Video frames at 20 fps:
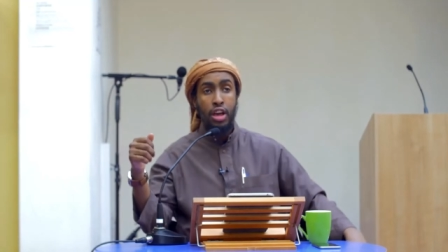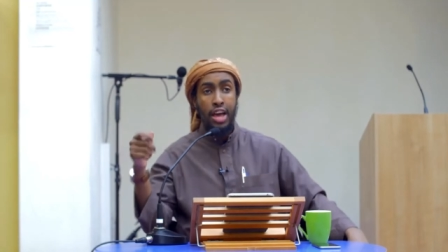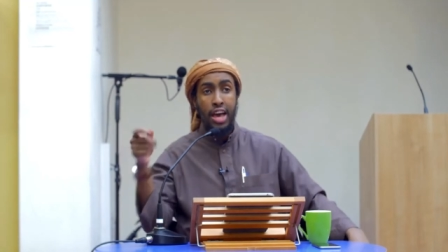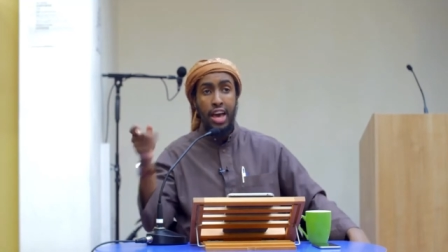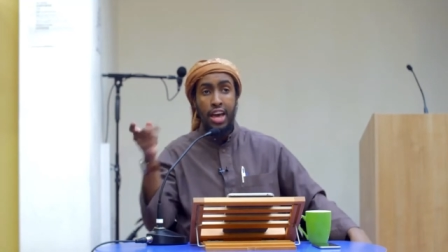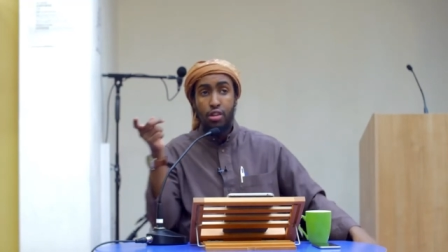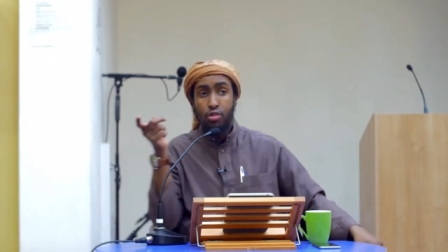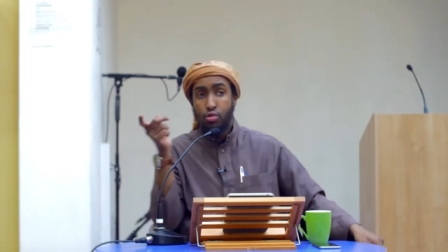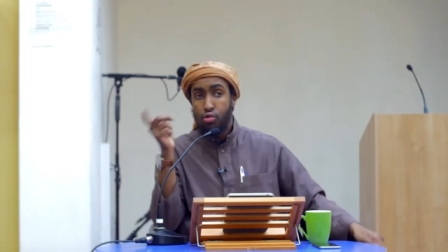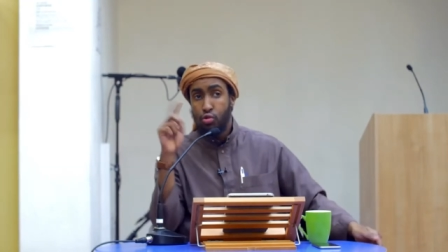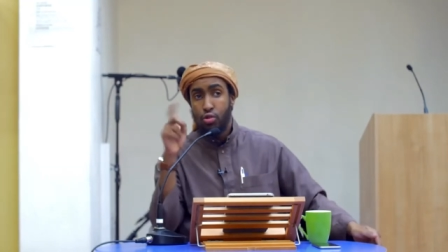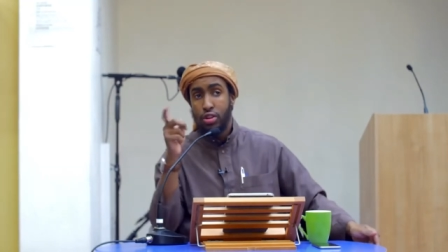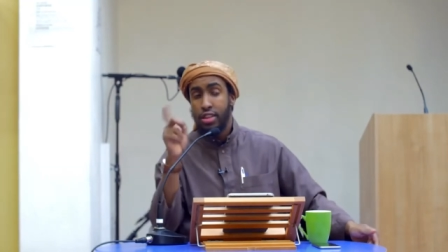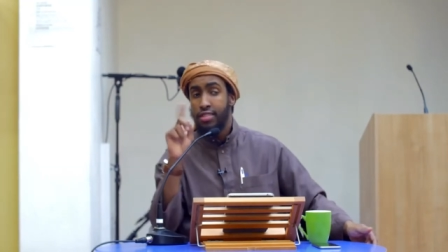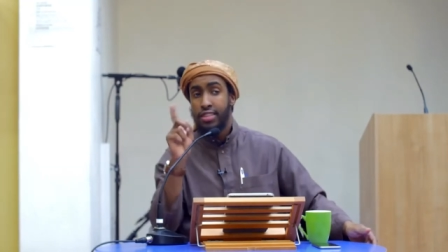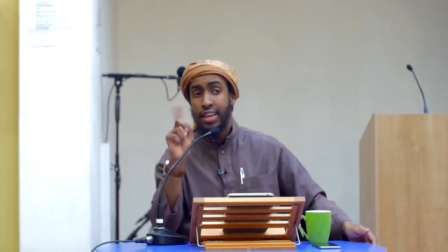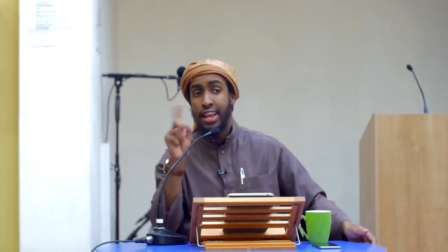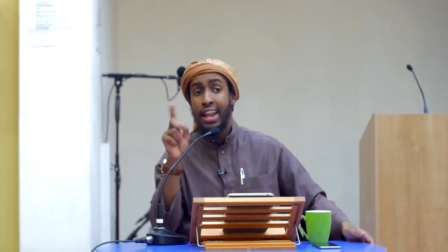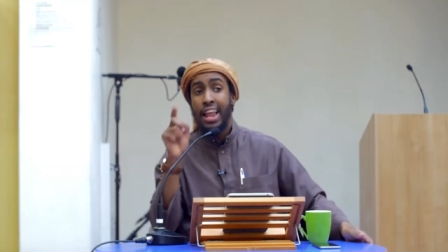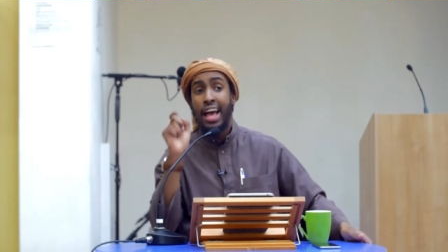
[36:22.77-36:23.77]
Ahlul Sunnah
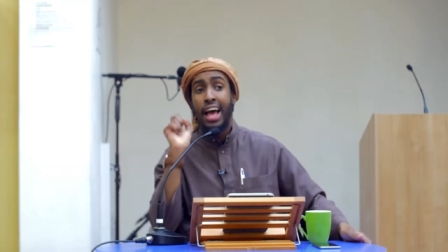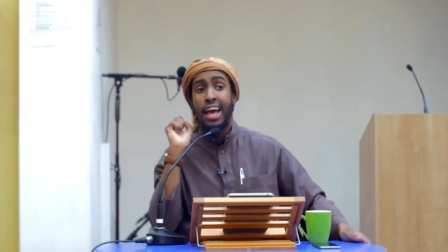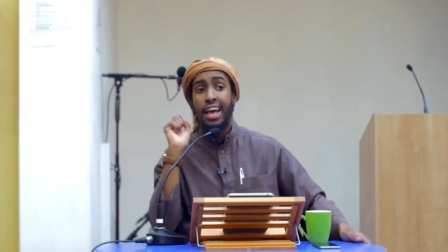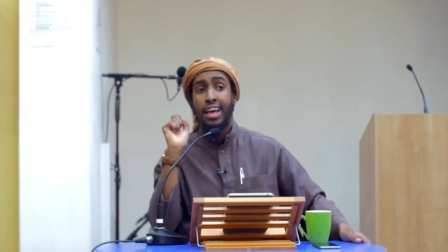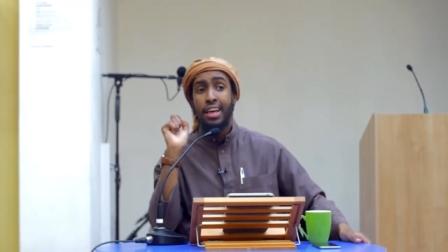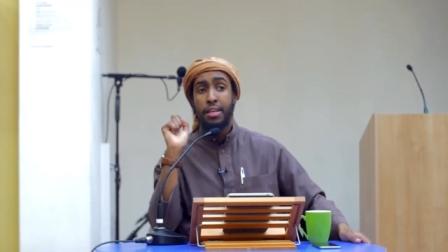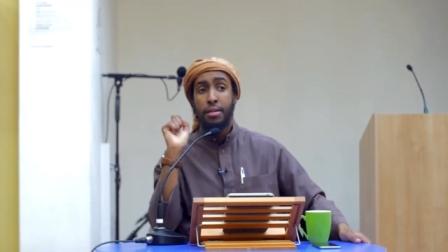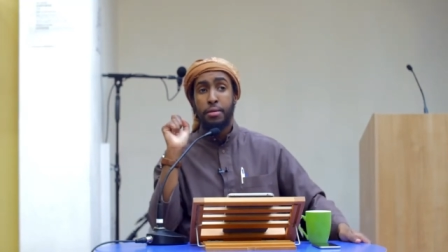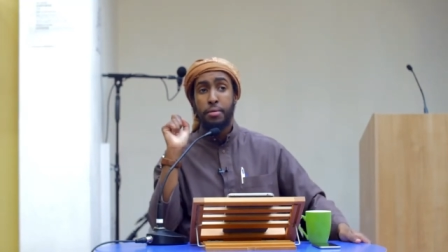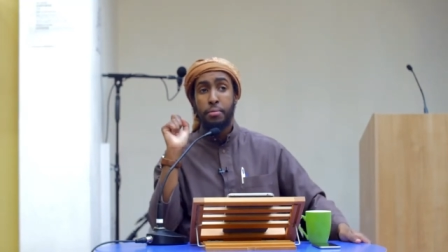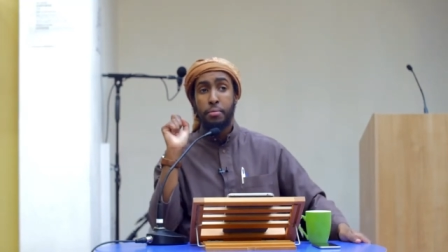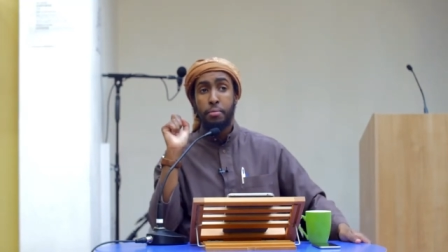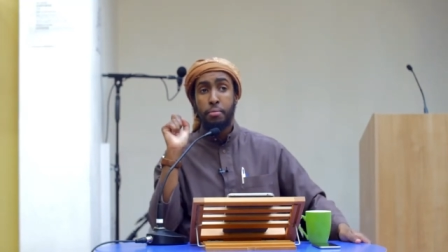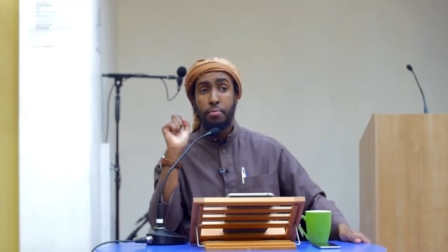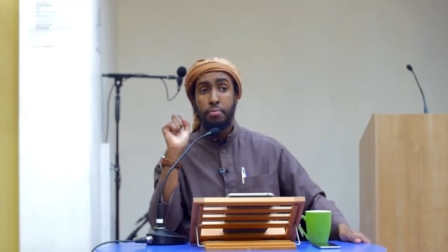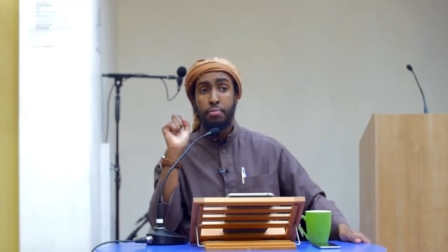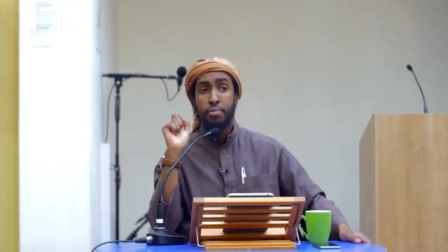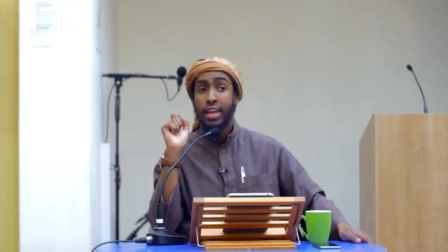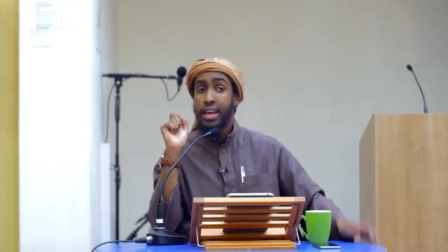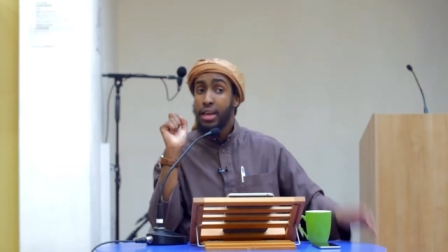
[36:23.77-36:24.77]
say, la,
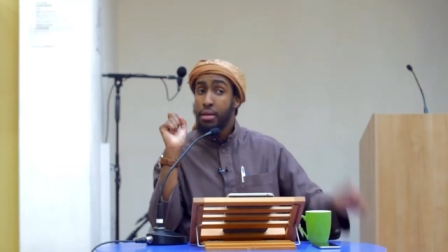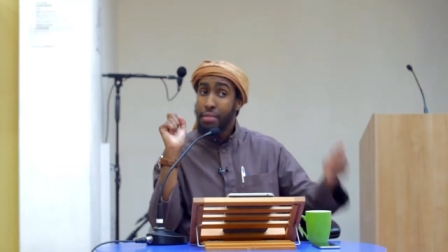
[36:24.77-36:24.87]
the